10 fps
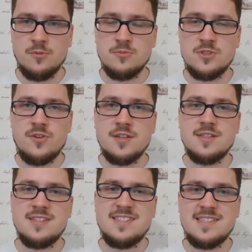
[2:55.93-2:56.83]
stressed that
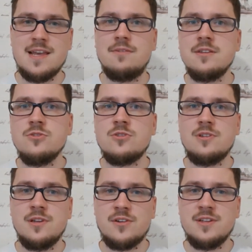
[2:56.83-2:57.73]
7
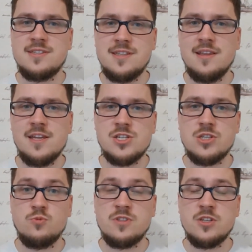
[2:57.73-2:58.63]
nuclear installations with a